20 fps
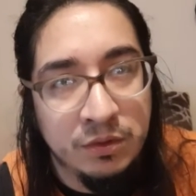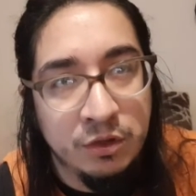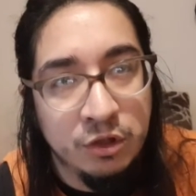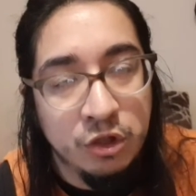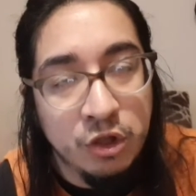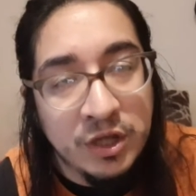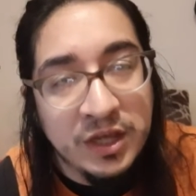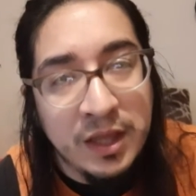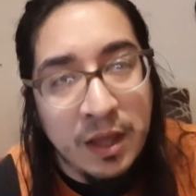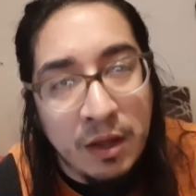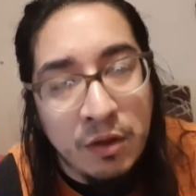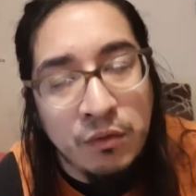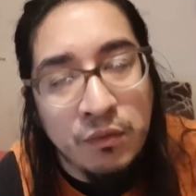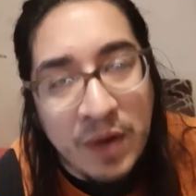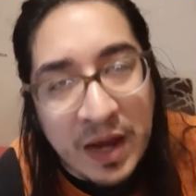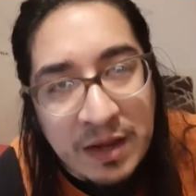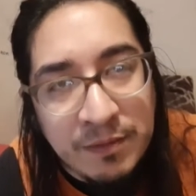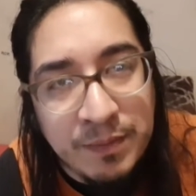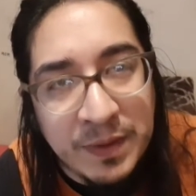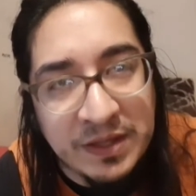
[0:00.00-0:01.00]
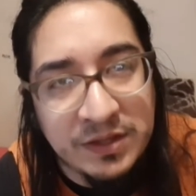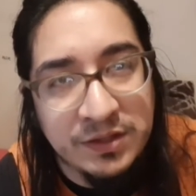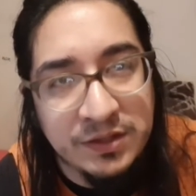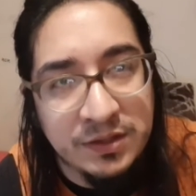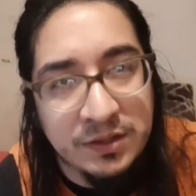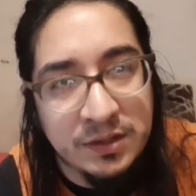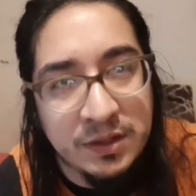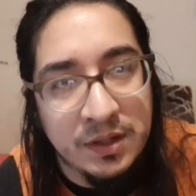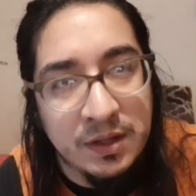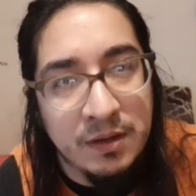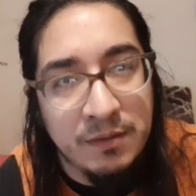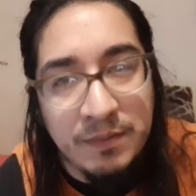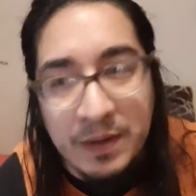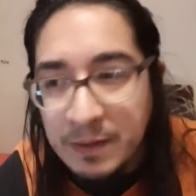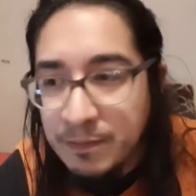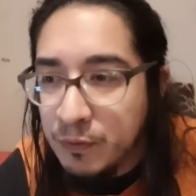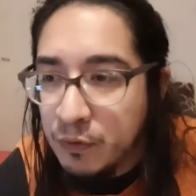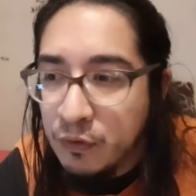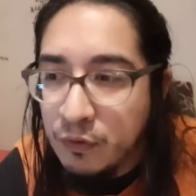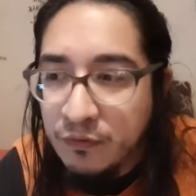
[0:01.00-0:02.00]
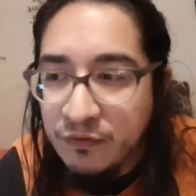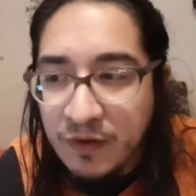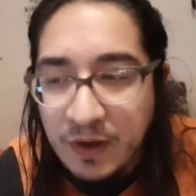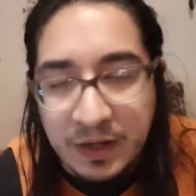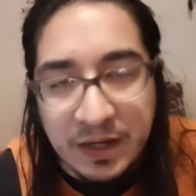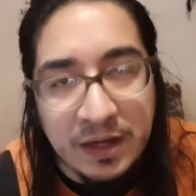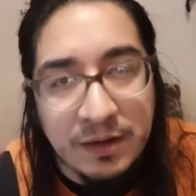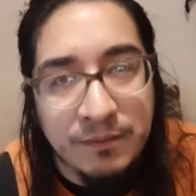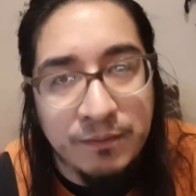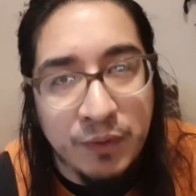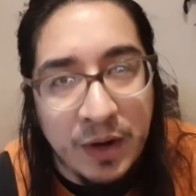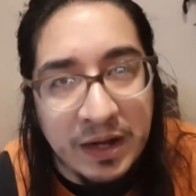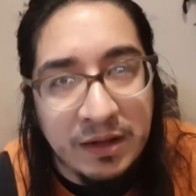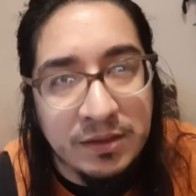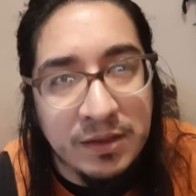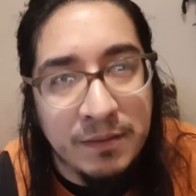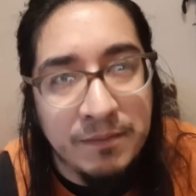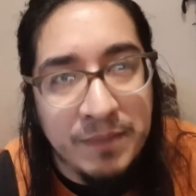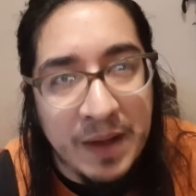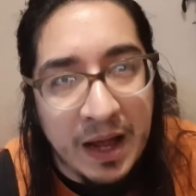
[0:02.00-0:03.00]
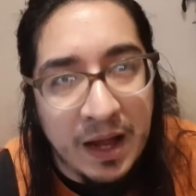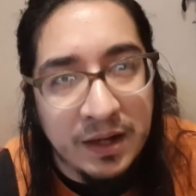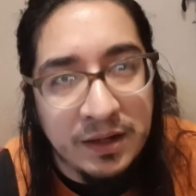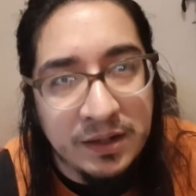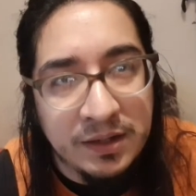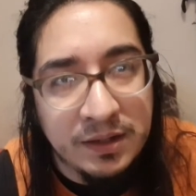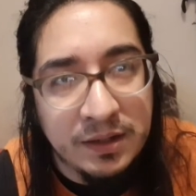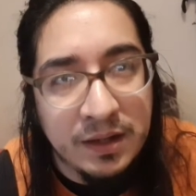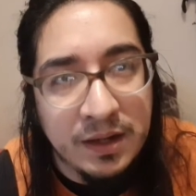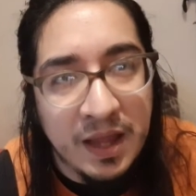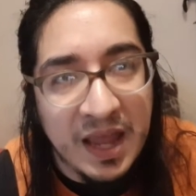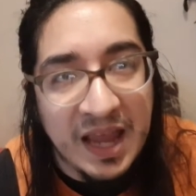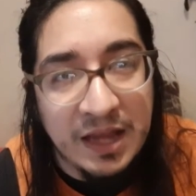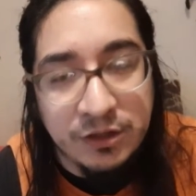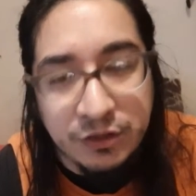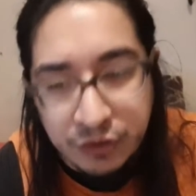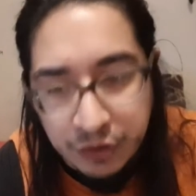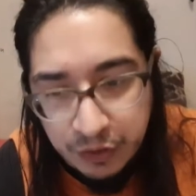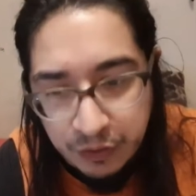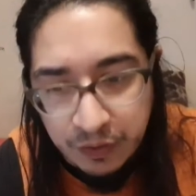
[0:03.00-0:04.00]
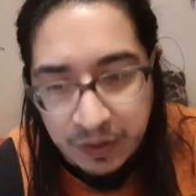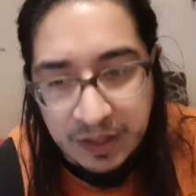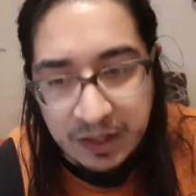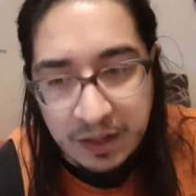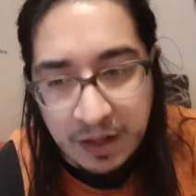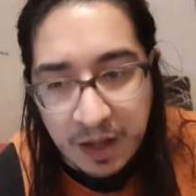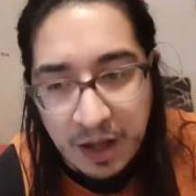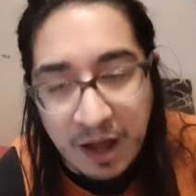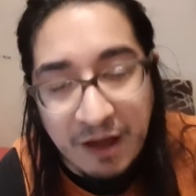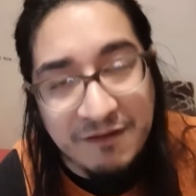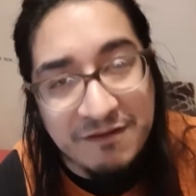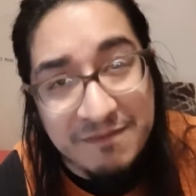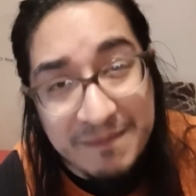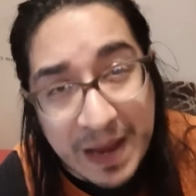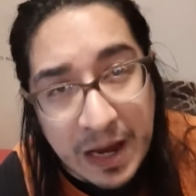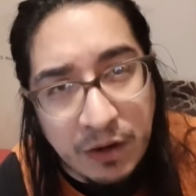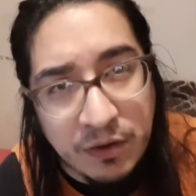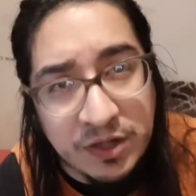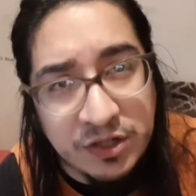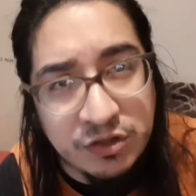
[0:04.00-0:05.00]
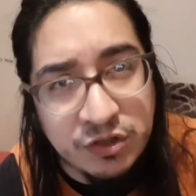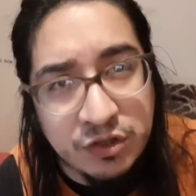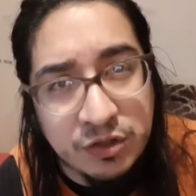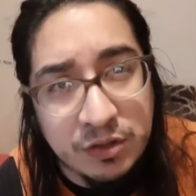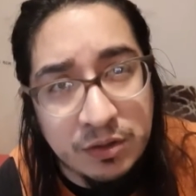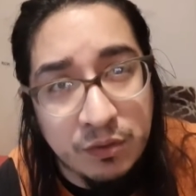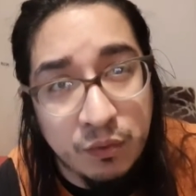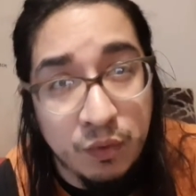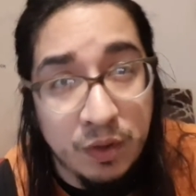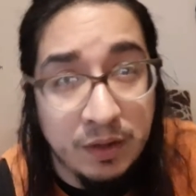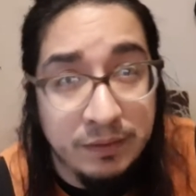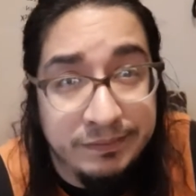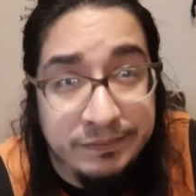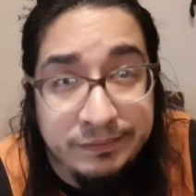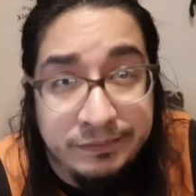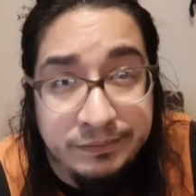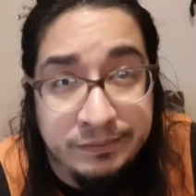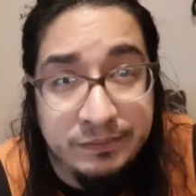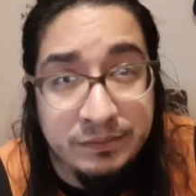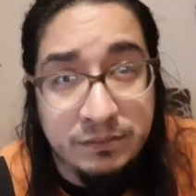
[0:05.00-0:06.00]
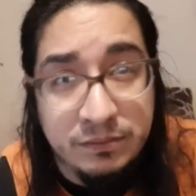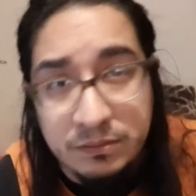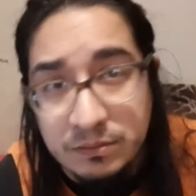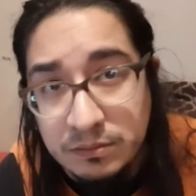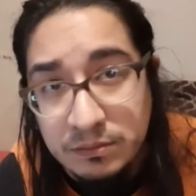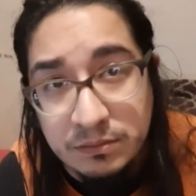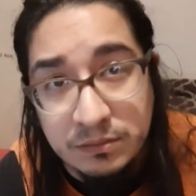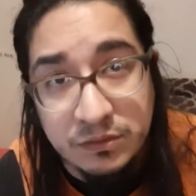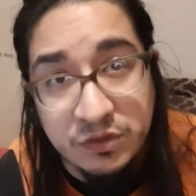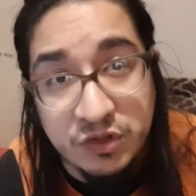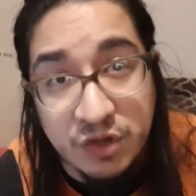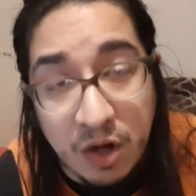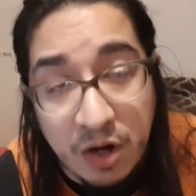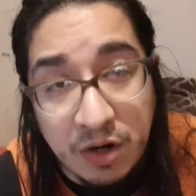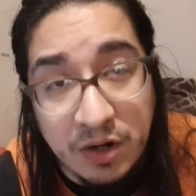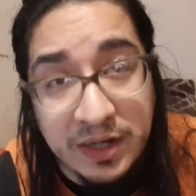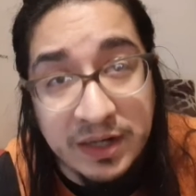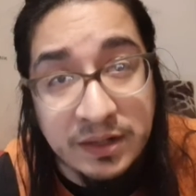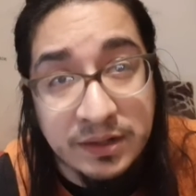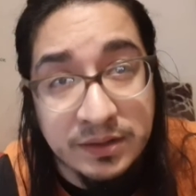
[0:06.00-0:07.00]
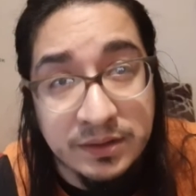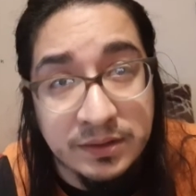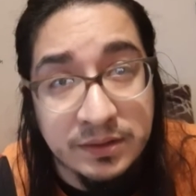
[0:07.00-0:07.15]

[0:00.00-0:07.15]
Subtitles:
You kill rapists. People who fucking break the bond and duty of marriage. Well, sorry.